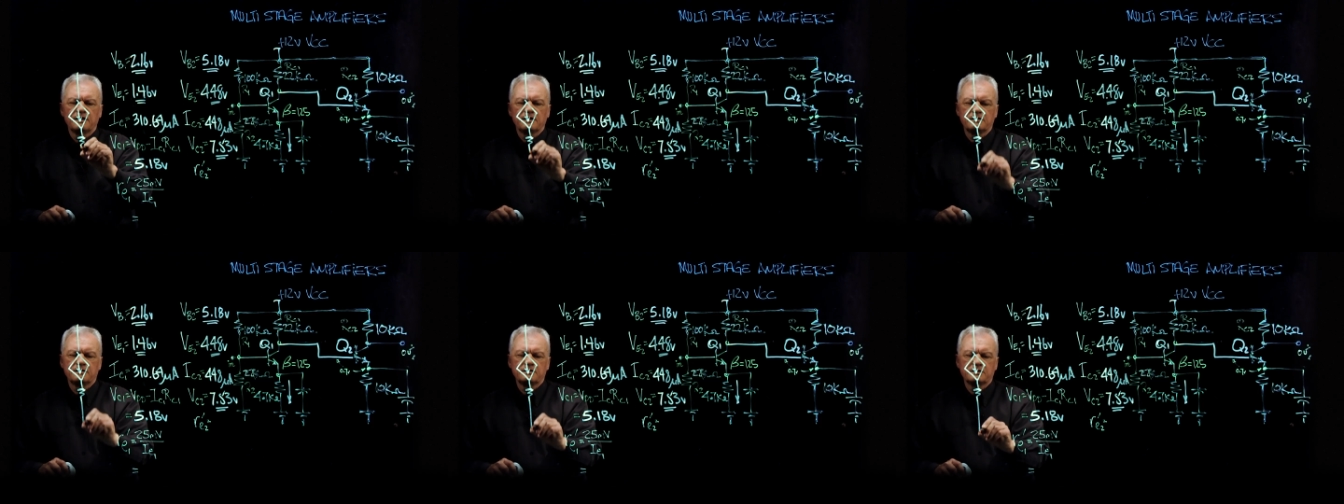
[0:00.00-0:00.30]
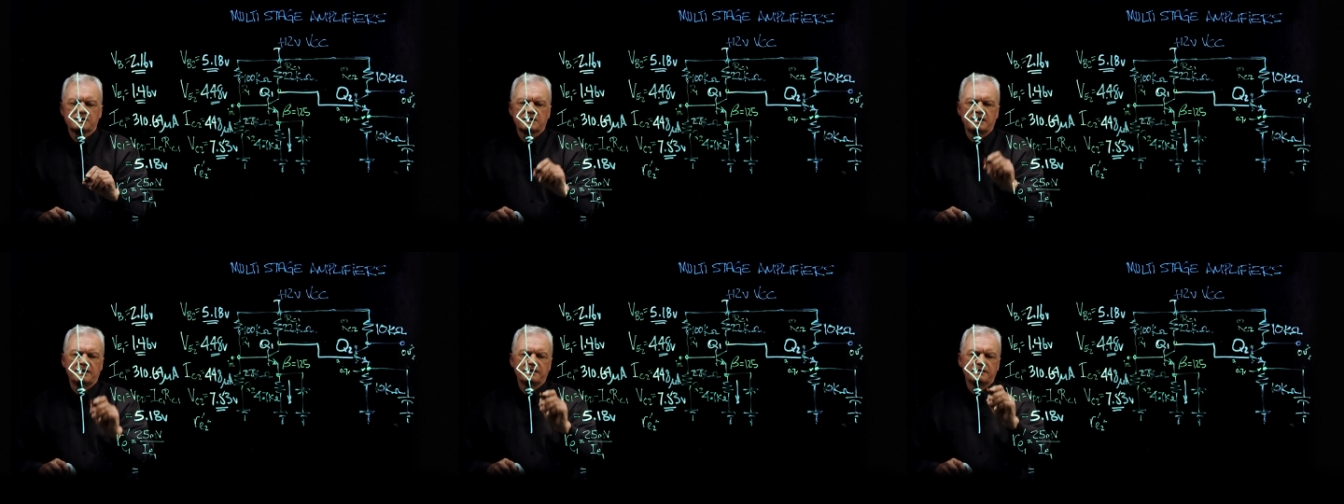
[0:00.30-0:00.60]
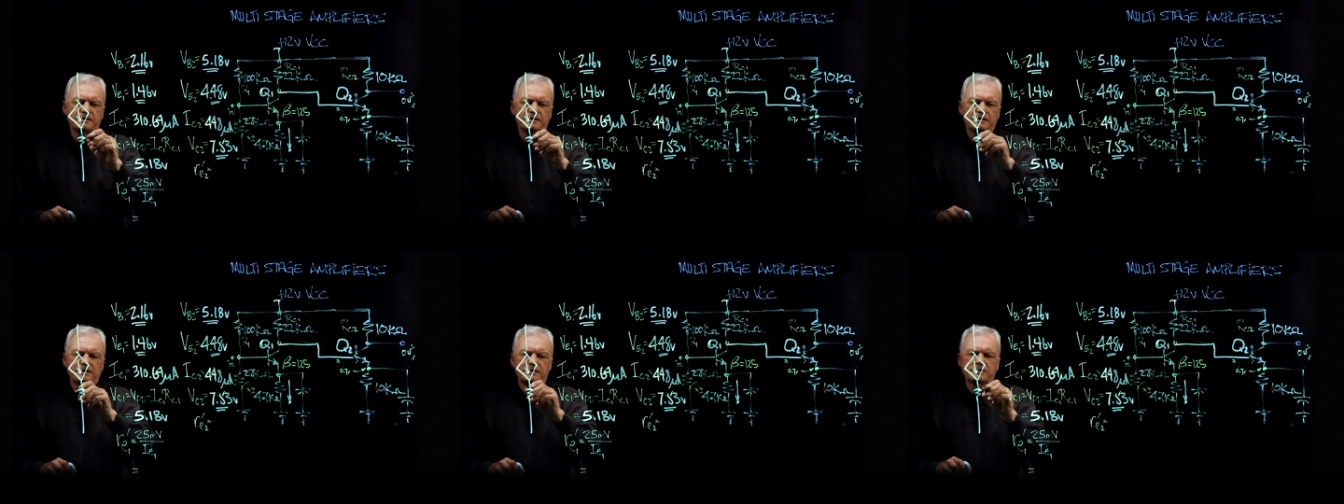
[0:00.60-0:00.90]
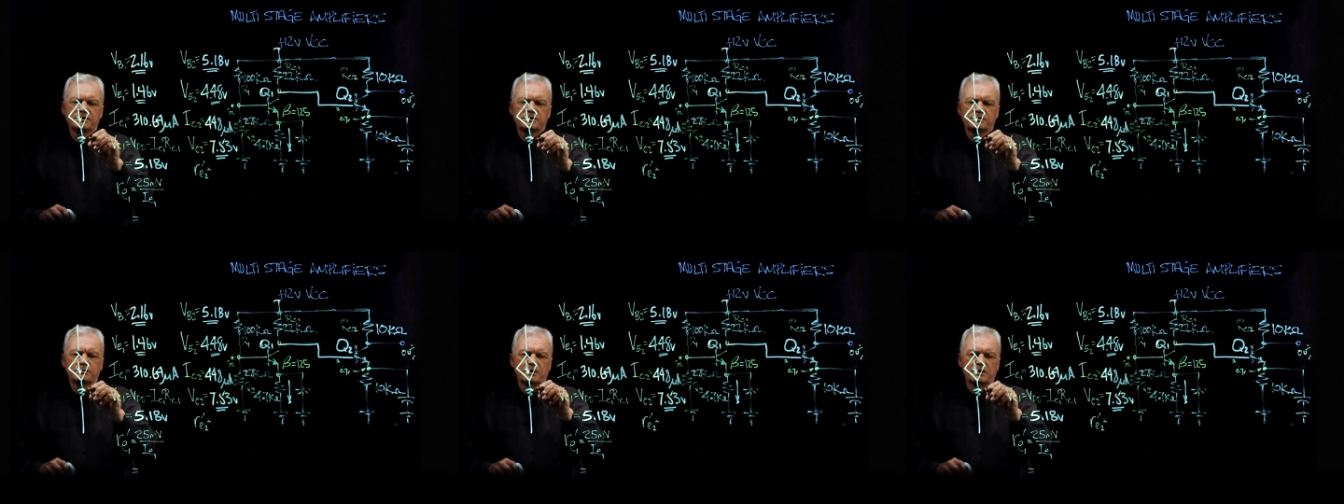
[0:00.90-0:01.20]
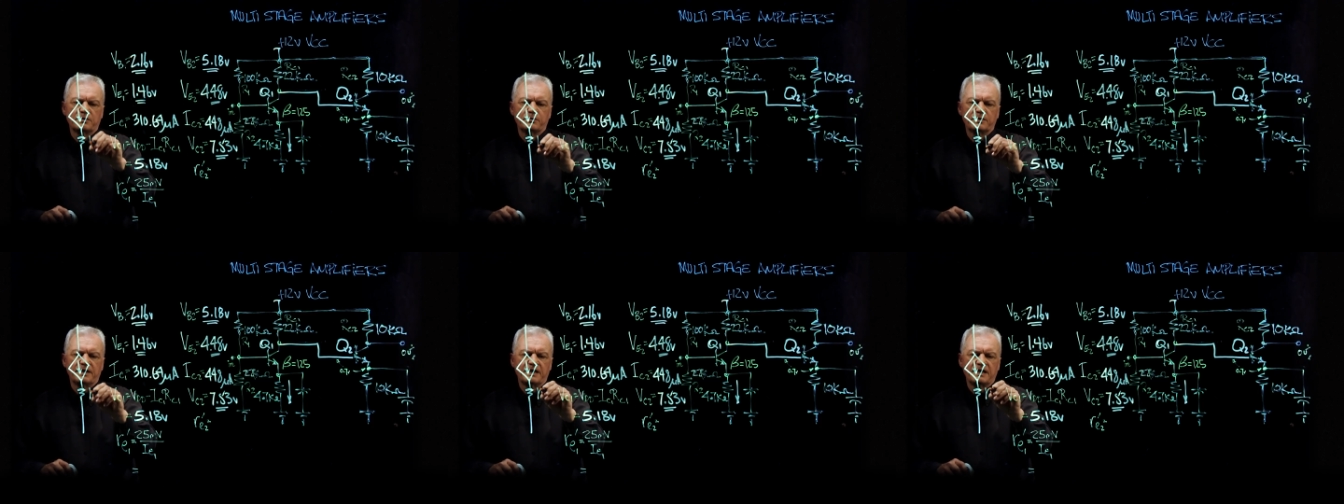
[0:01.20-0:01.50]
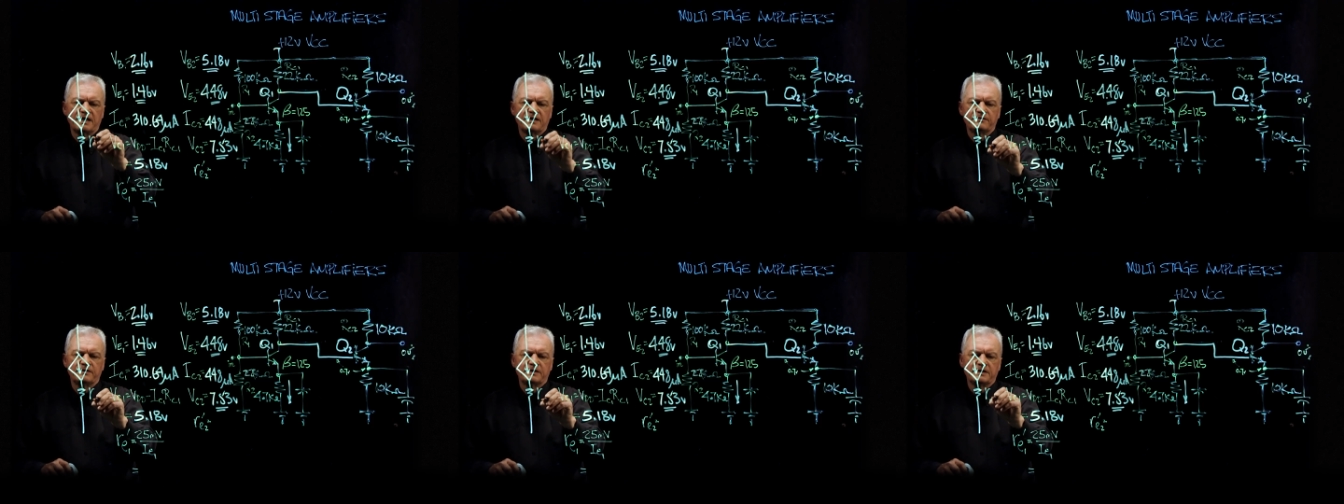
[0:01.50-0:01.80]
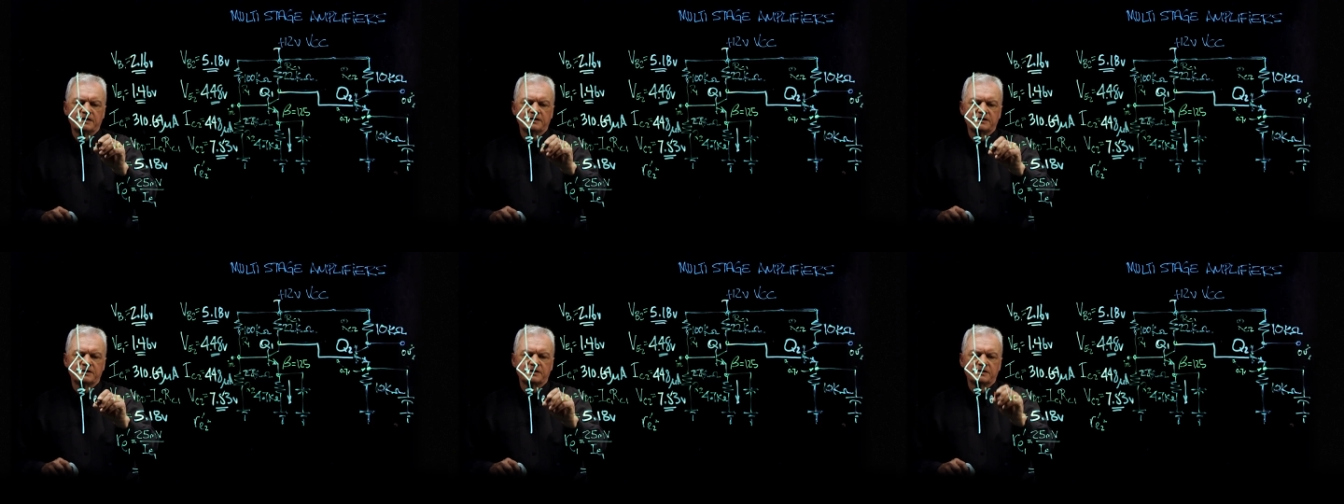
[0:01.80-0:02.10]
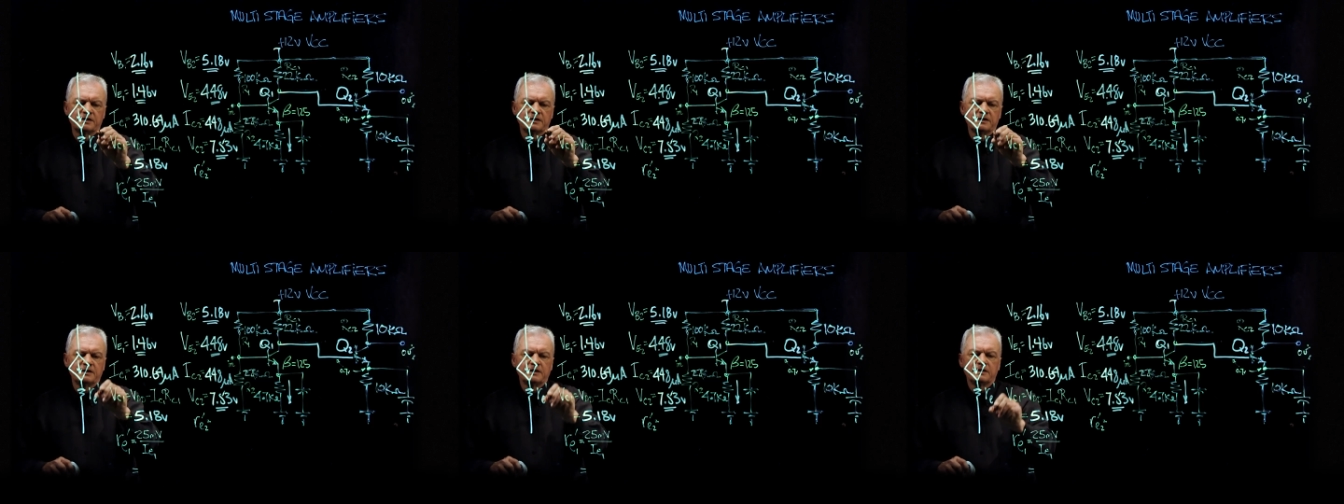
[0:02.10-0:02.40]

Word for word: looks like this, where we have this